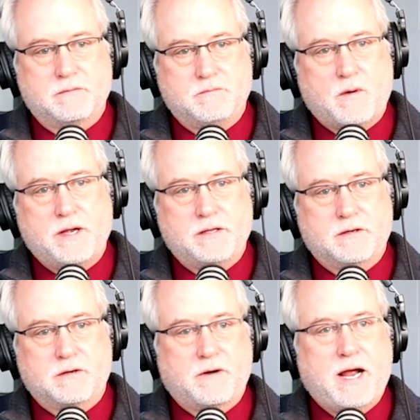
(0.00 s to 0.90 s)
mowing their
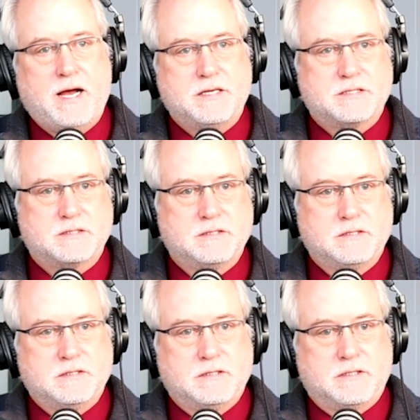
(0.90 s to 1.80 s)
grass,
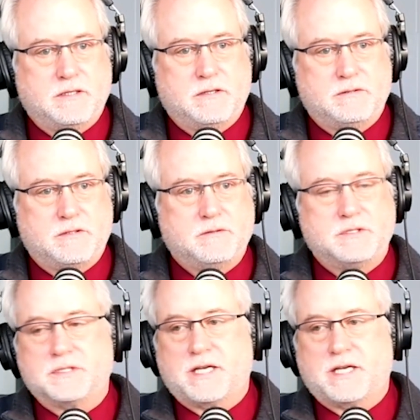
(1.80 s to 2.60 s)
don't just give